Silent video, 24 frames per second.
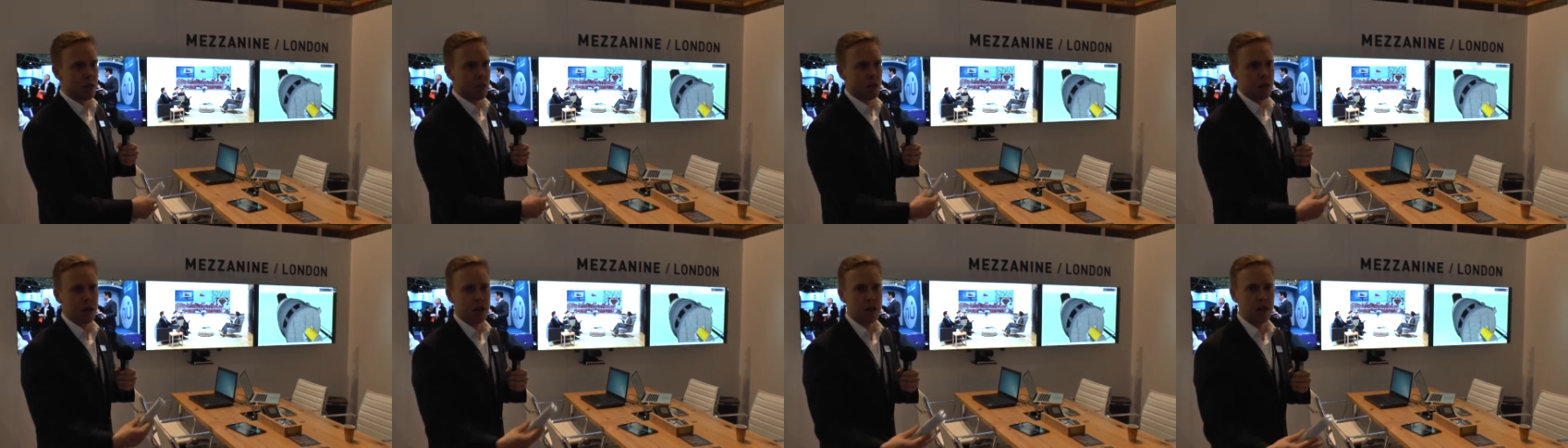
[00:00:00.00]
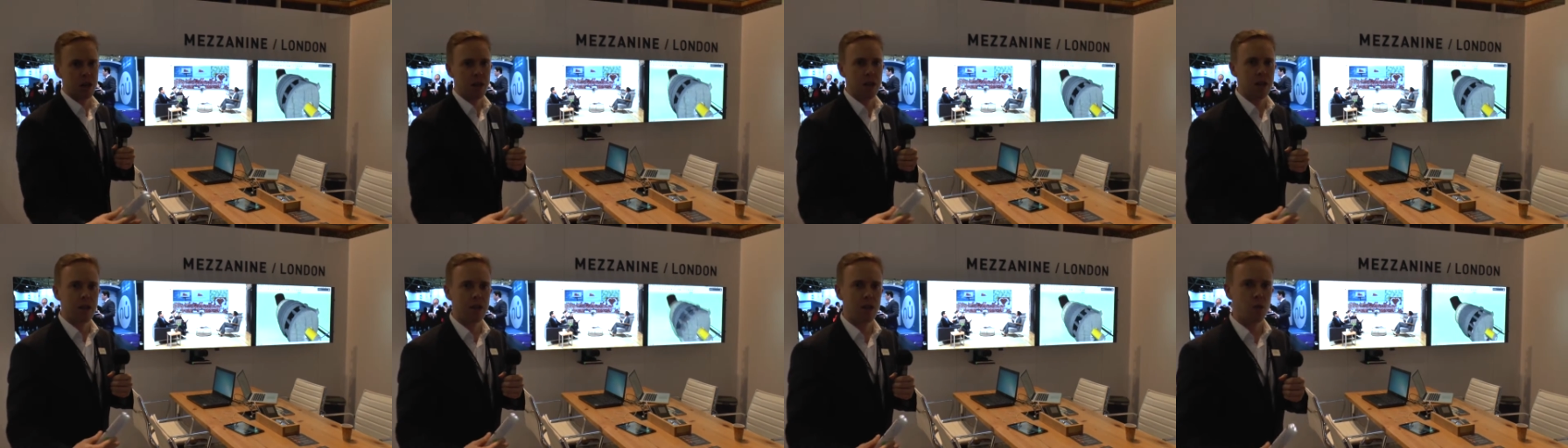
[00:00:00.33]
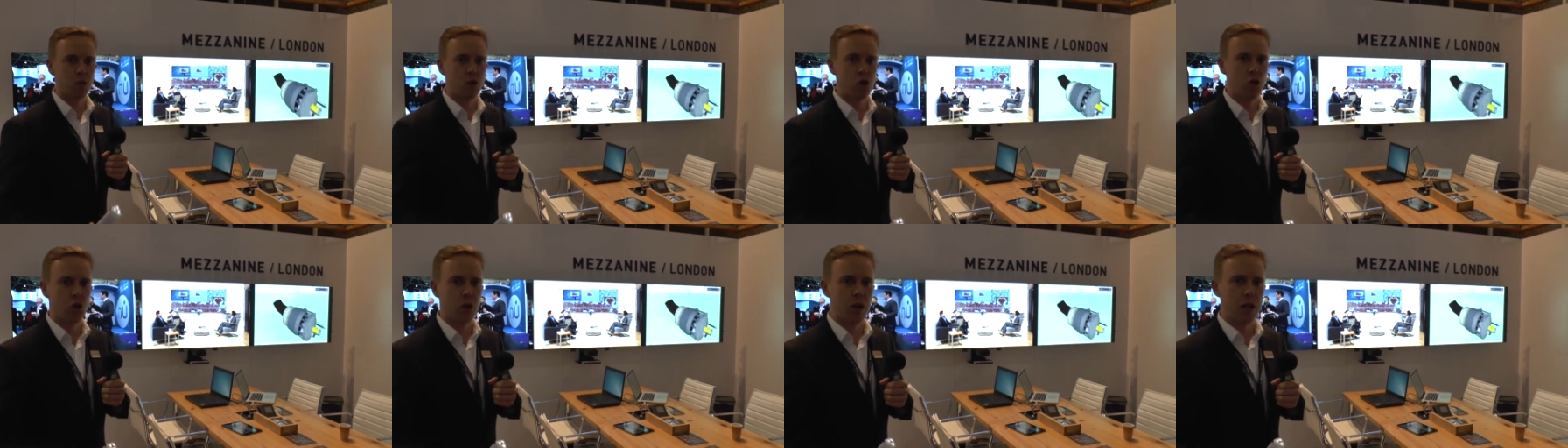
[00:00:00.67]
And one of the other
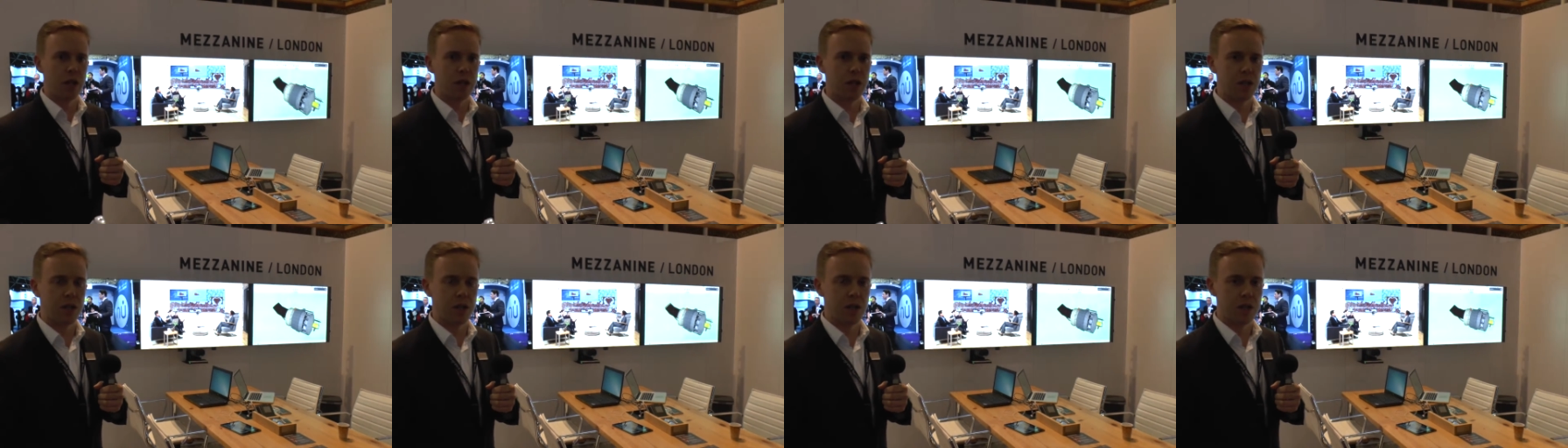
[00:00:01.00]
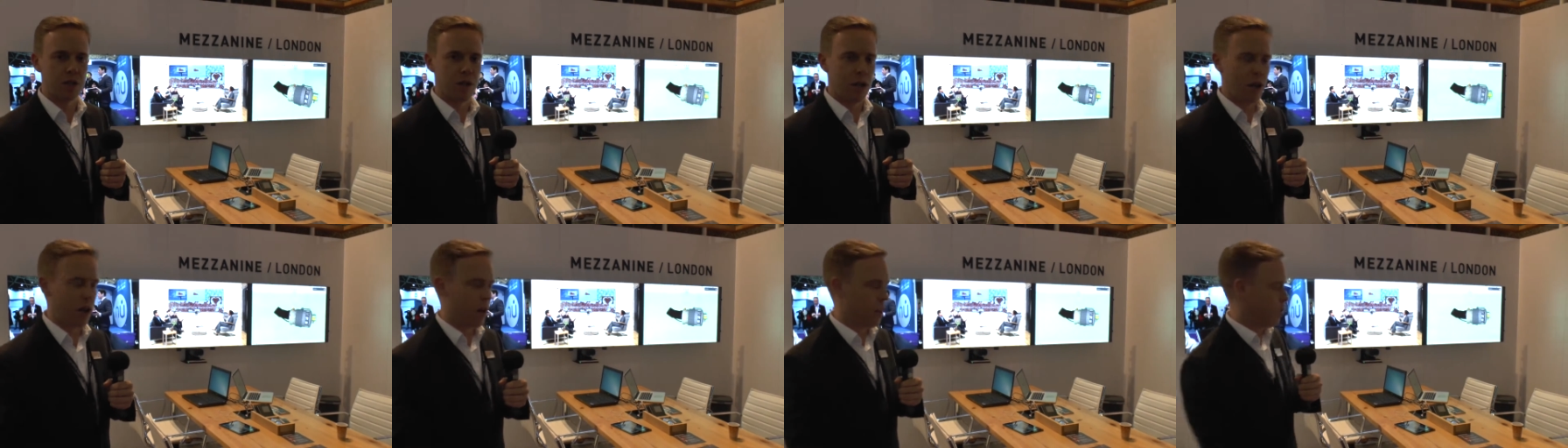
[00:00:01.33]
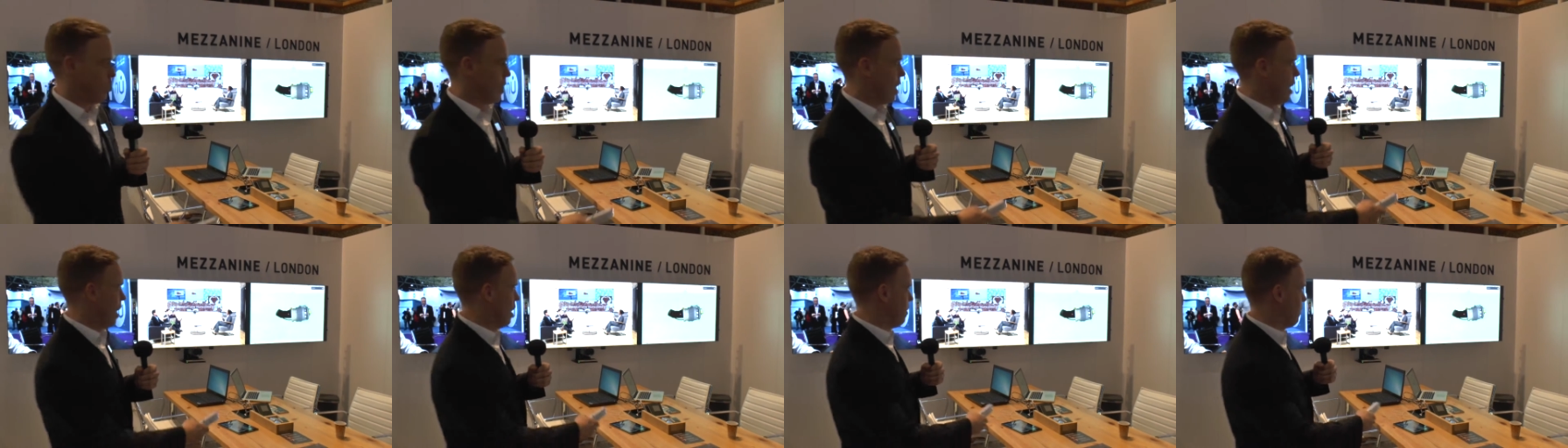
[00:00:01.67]
little tricks that
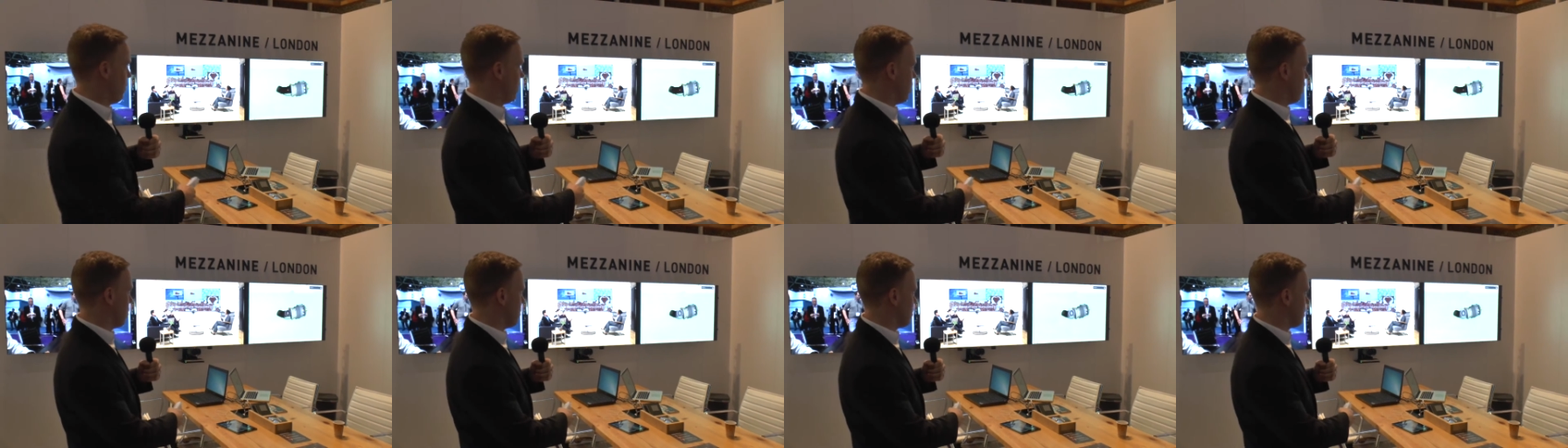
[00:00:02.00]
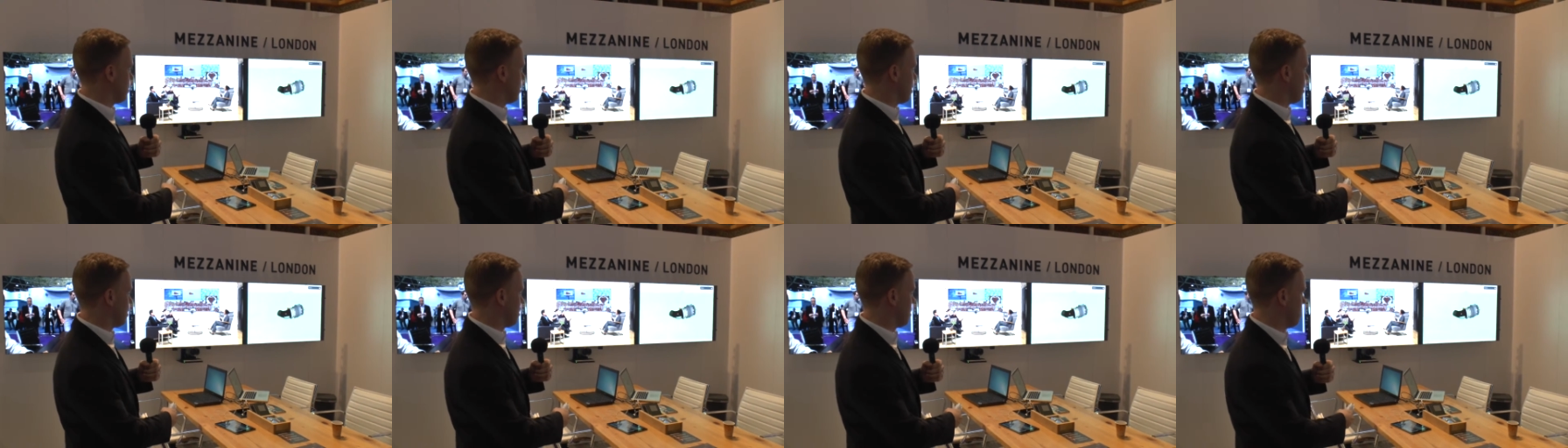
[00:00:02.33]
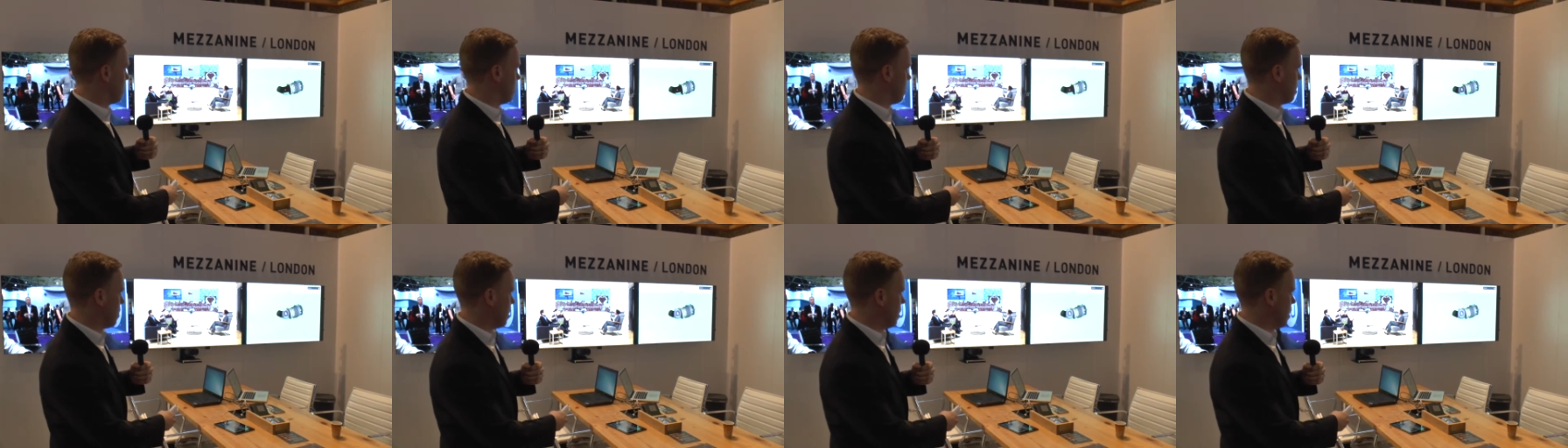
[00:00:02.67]
we have here on the system
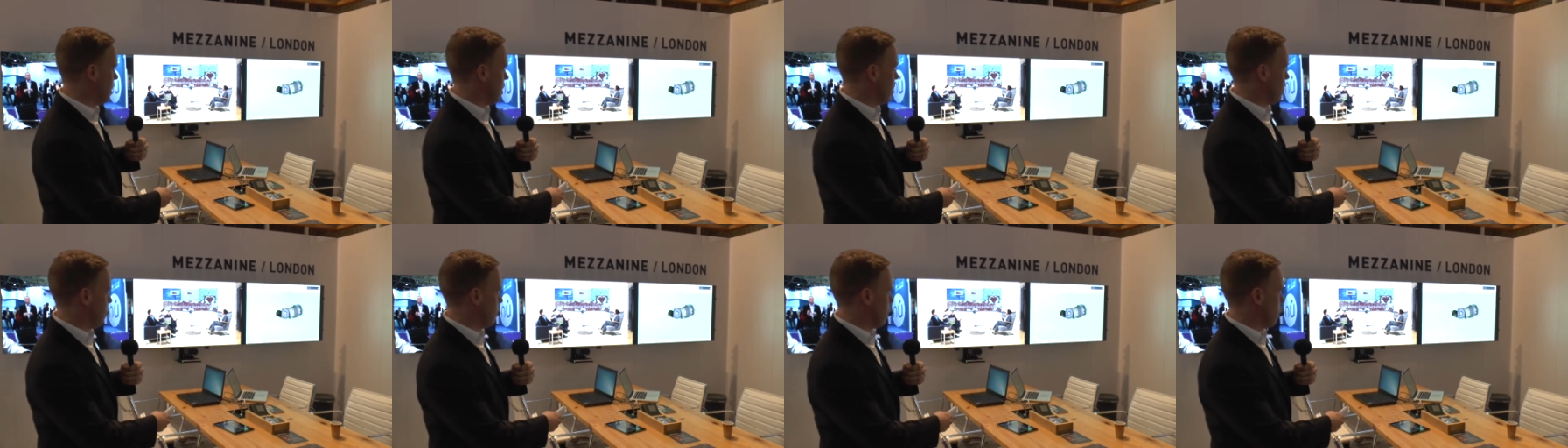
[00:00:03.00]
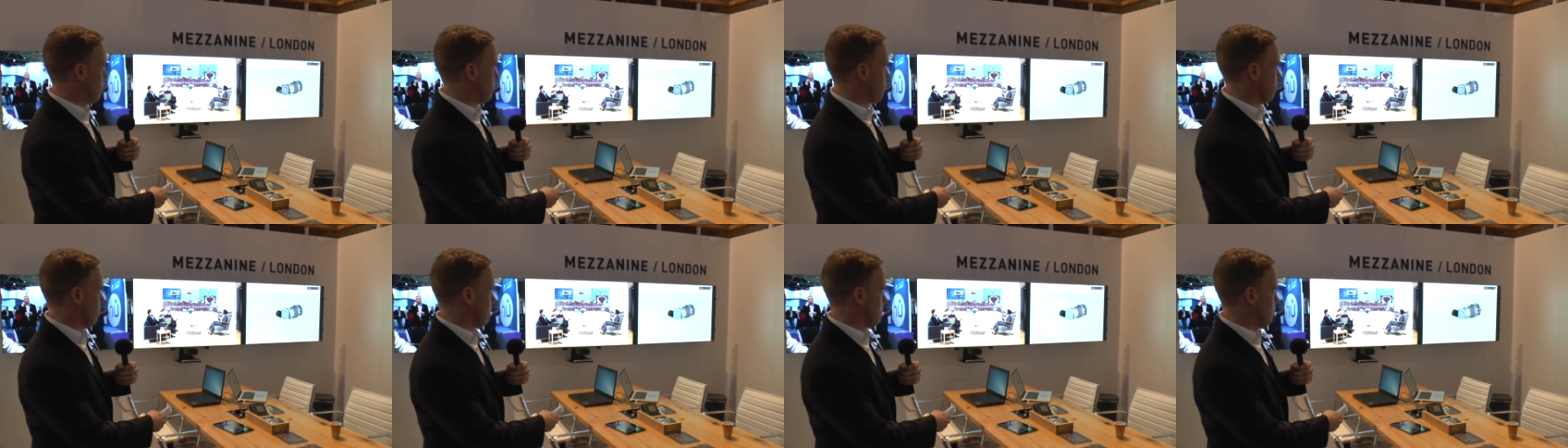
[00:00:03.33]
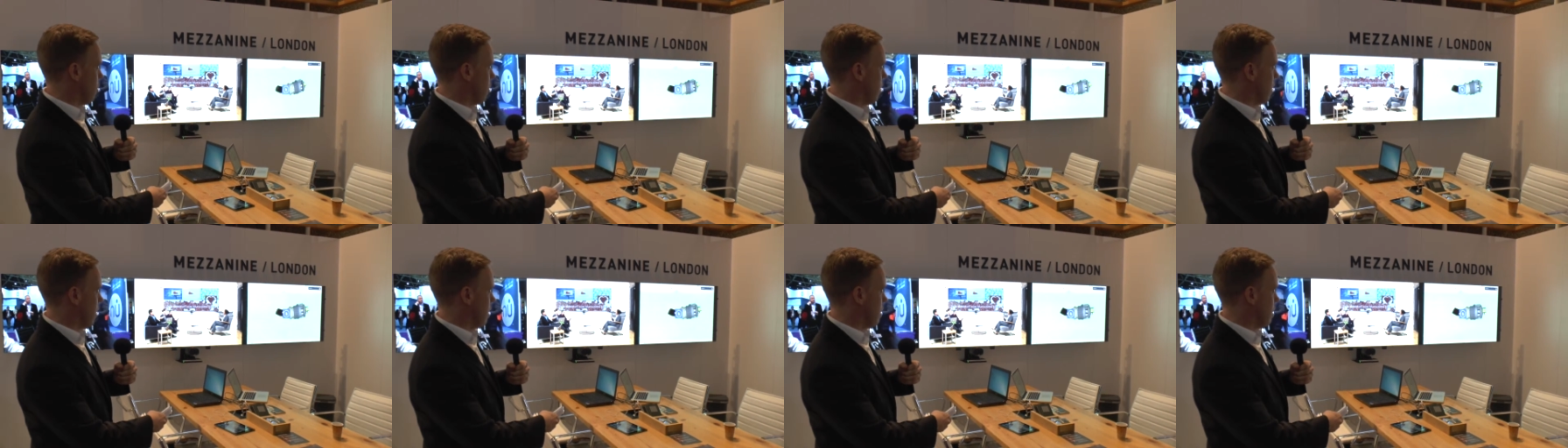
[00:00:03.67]
is when I bring
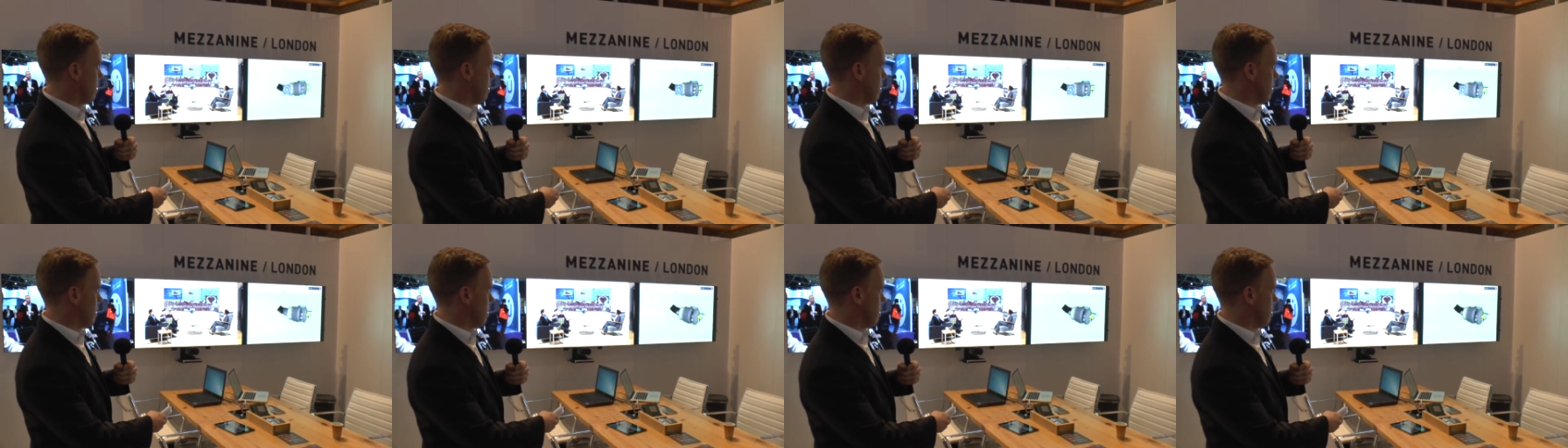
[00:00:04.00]
my